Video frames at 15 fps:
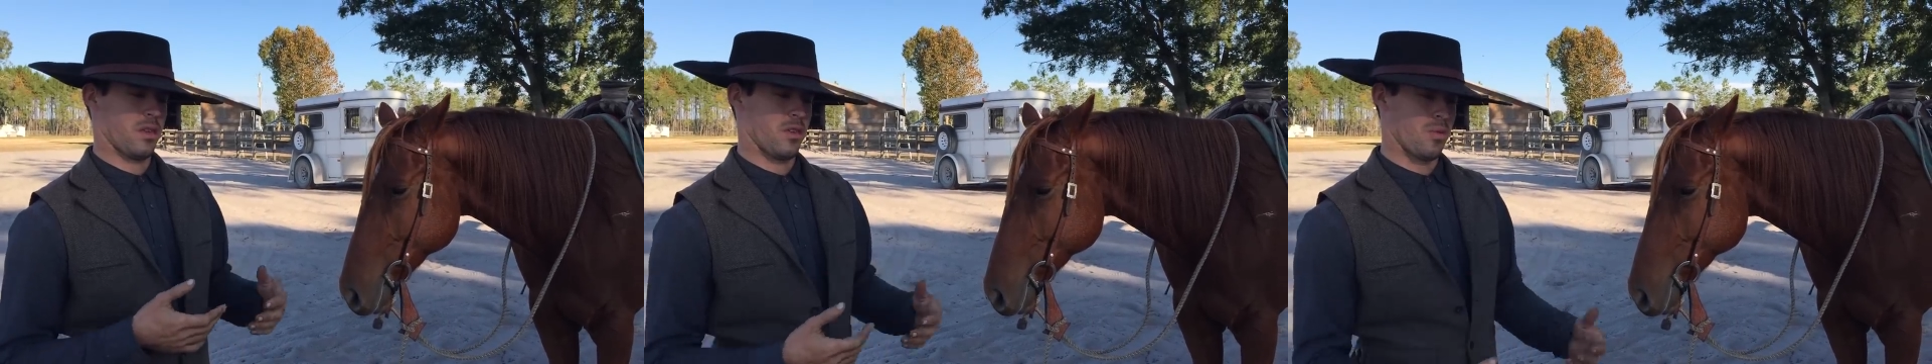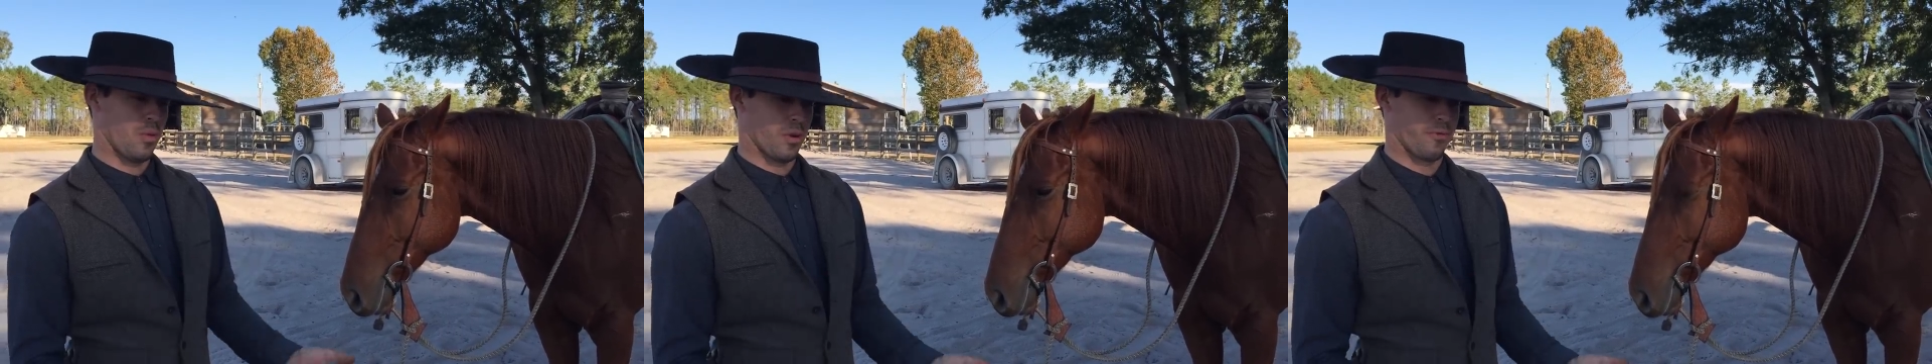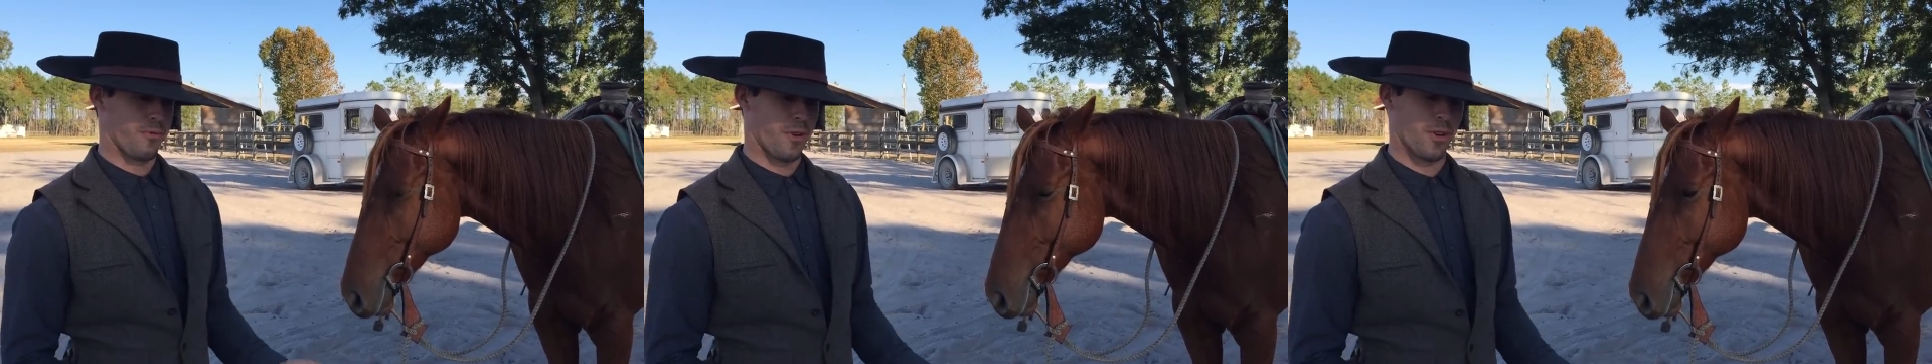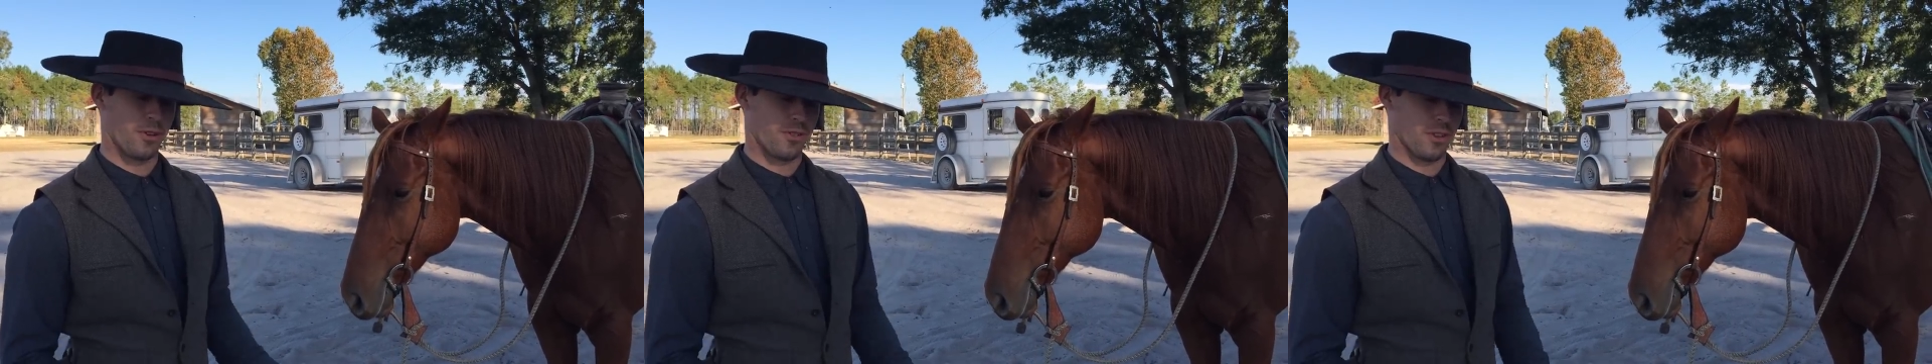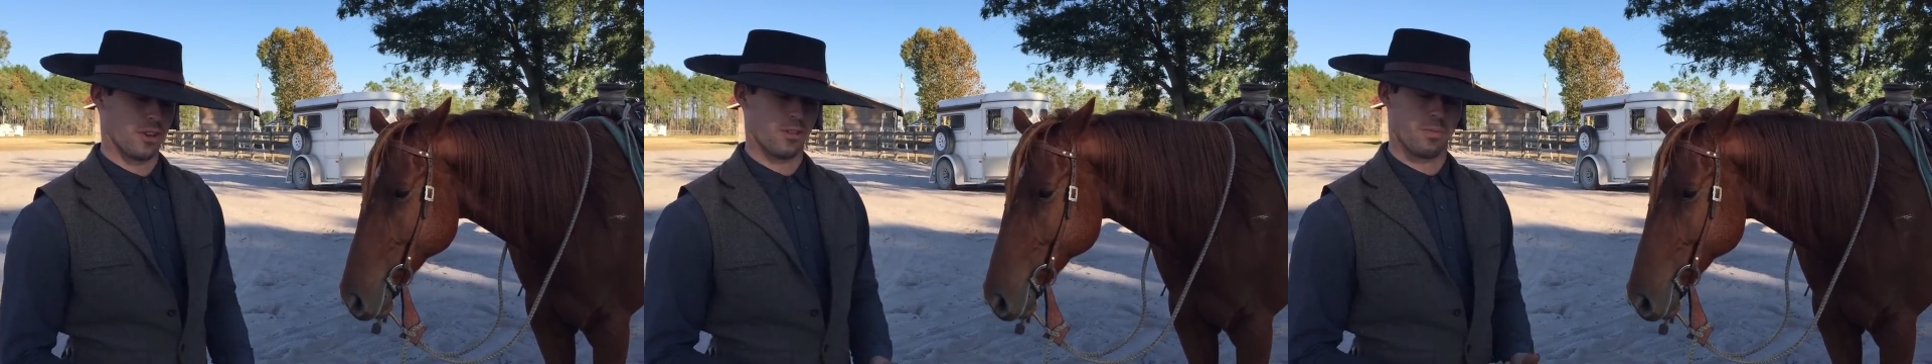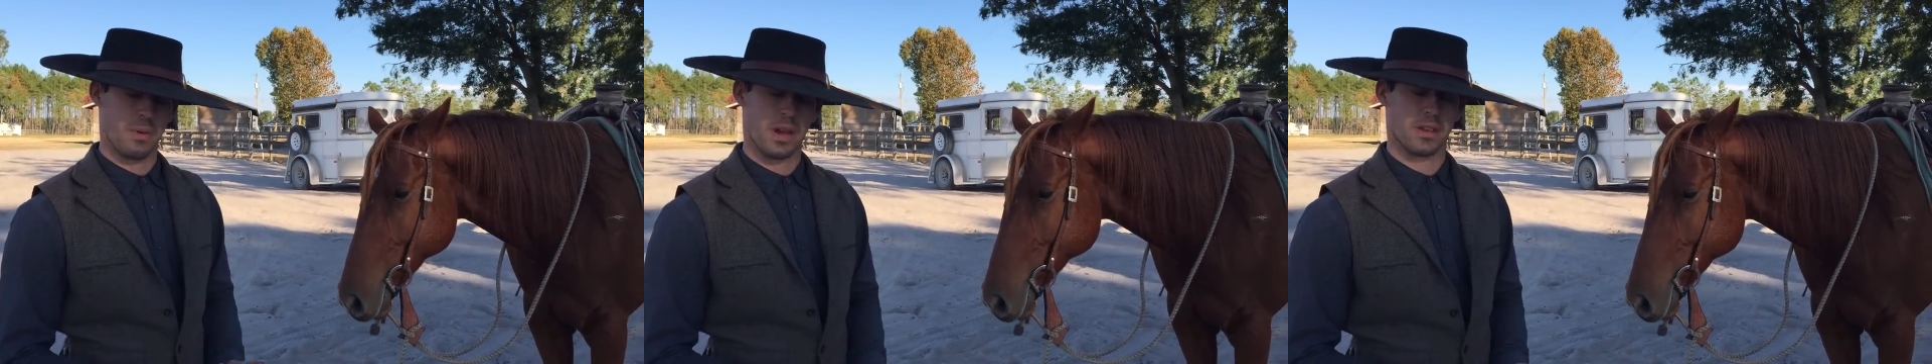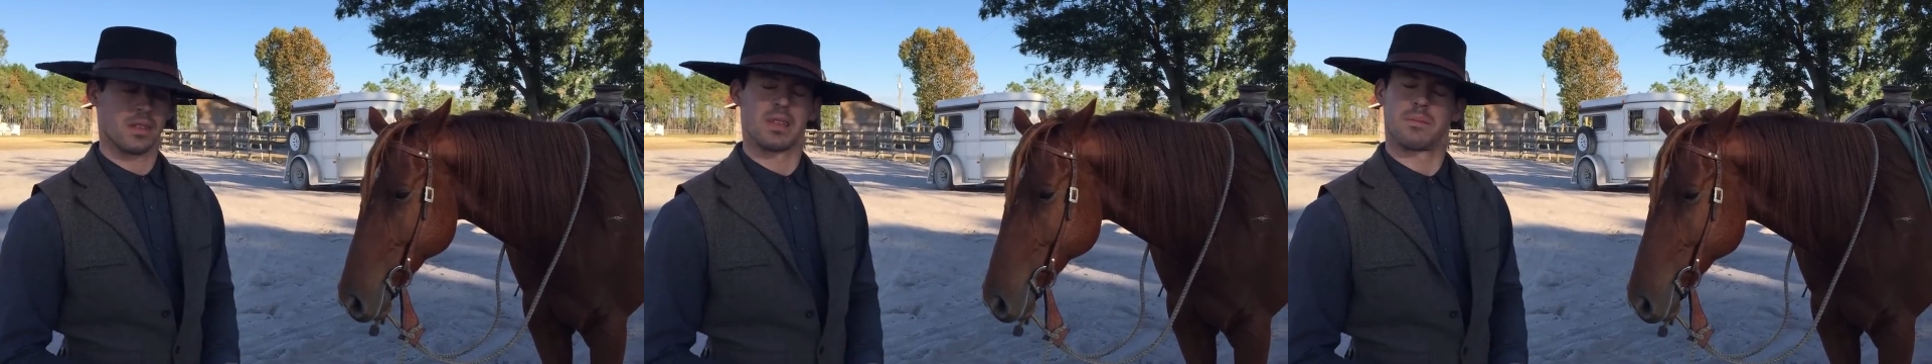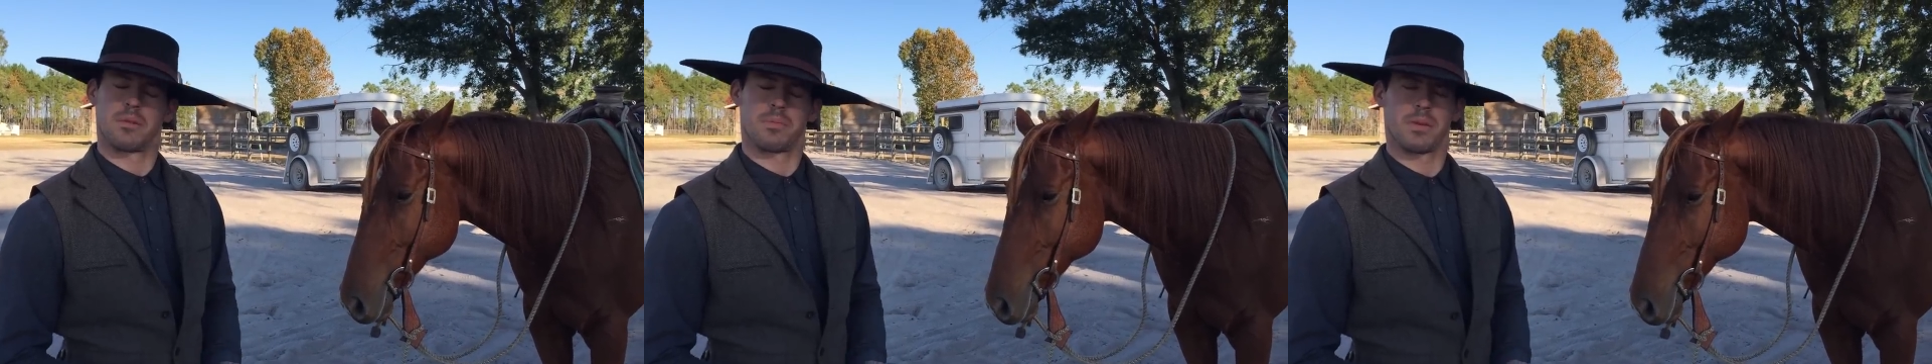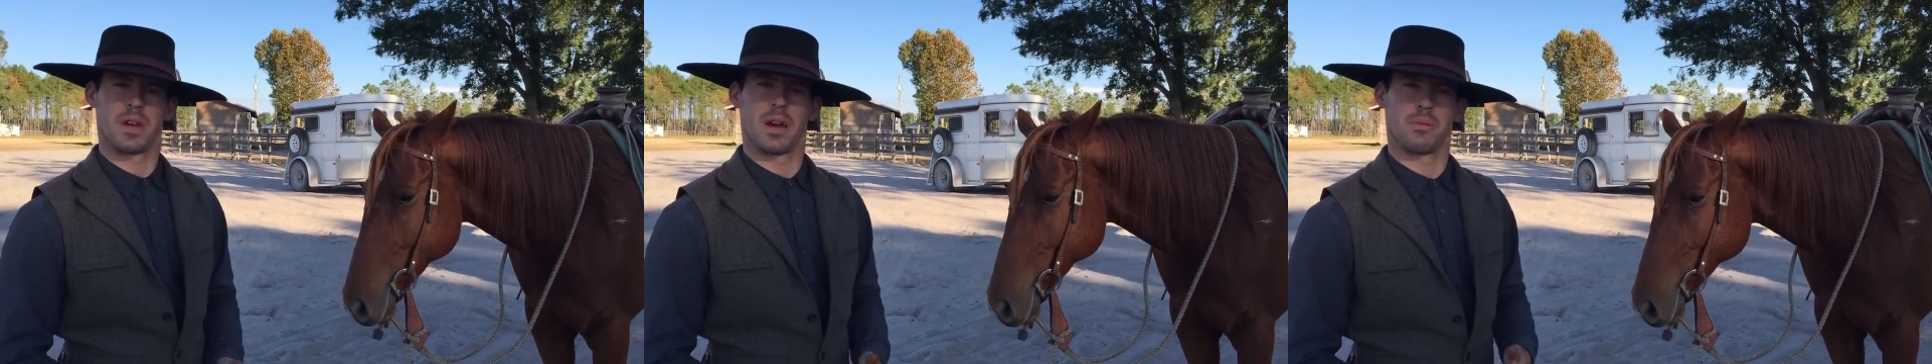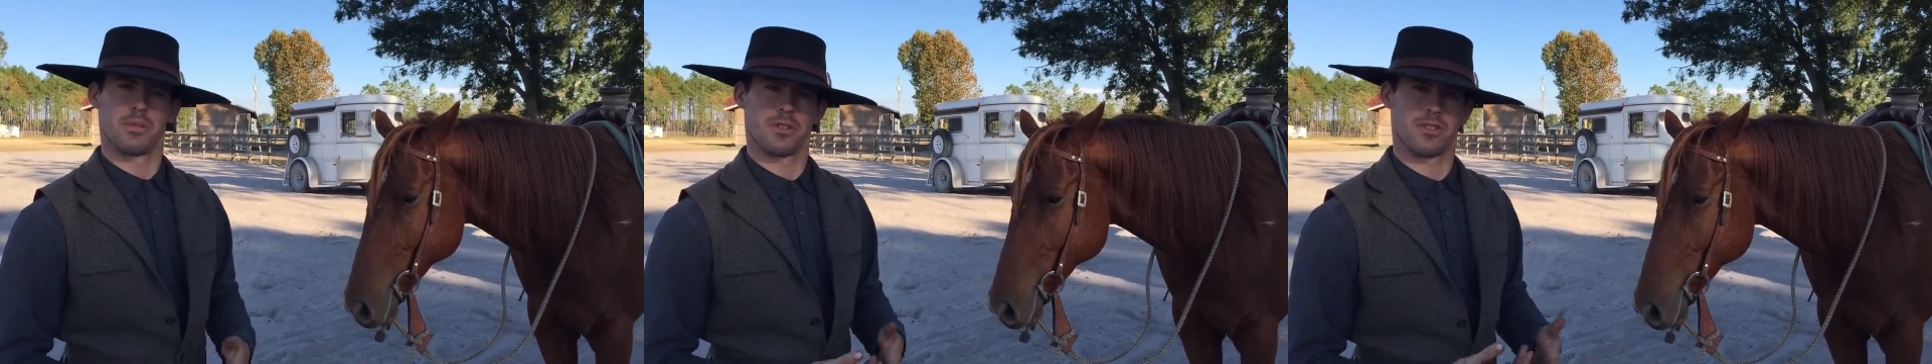you would first expect them to be
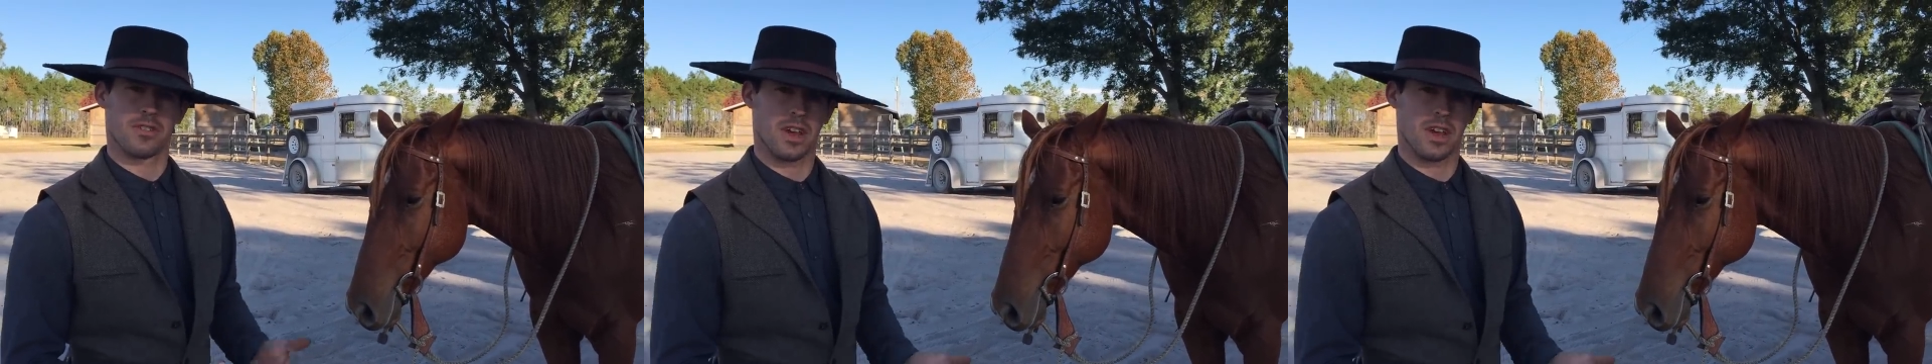able to